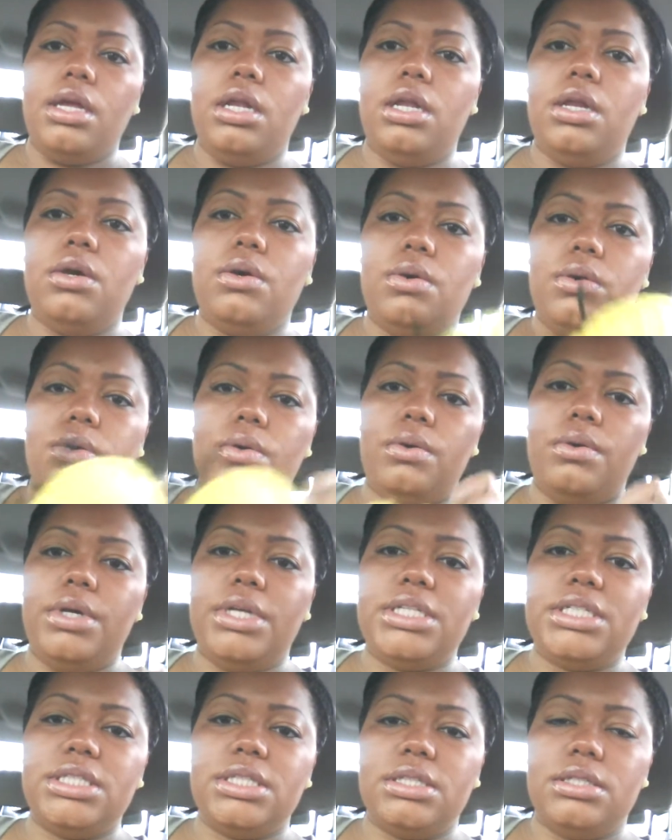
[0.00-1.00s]
Hello,
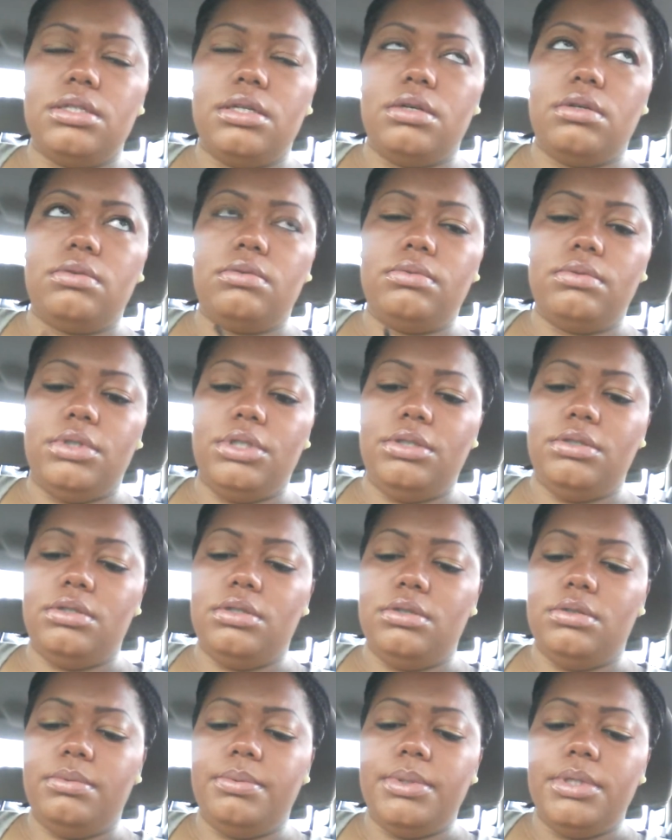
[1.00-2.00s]
and no,
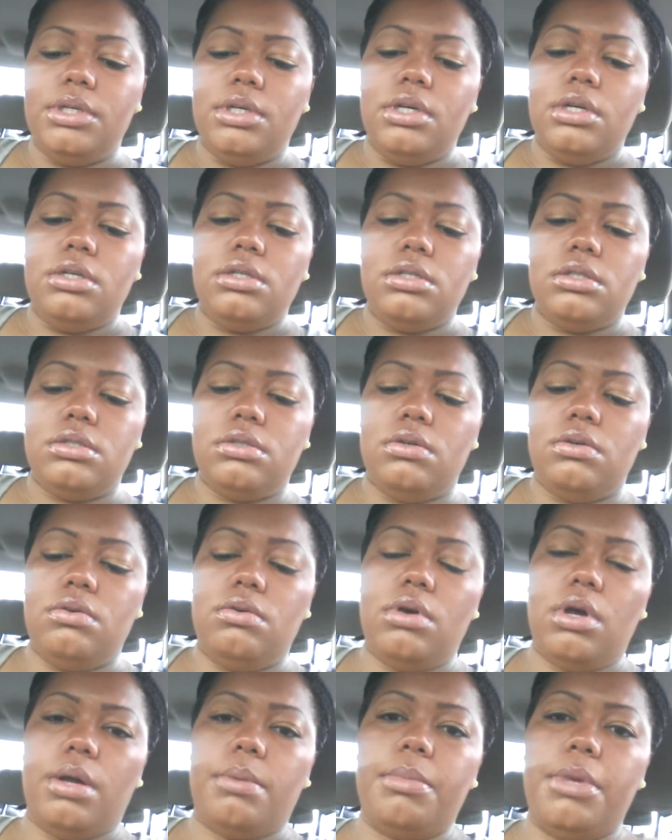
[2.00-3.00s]
YouTube.
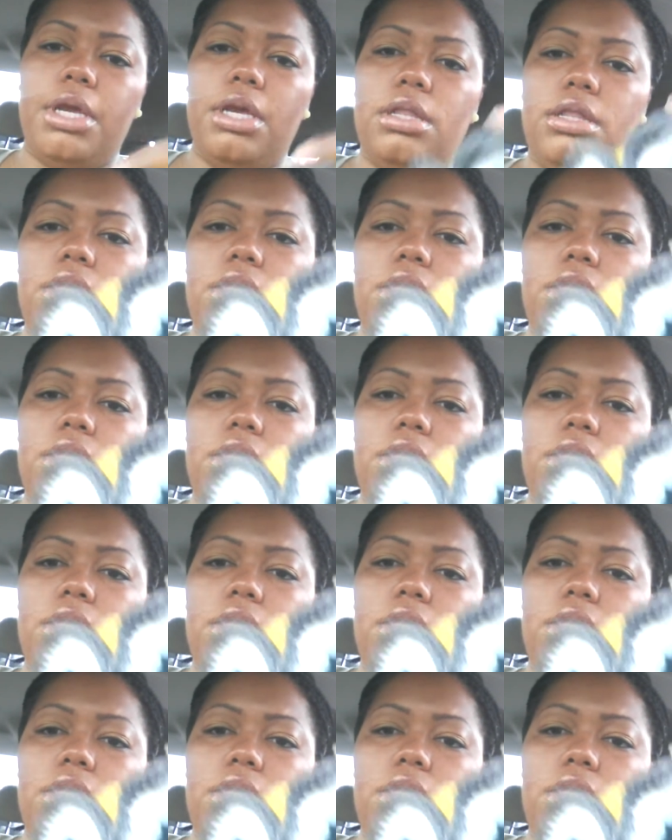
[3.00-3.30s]
So I made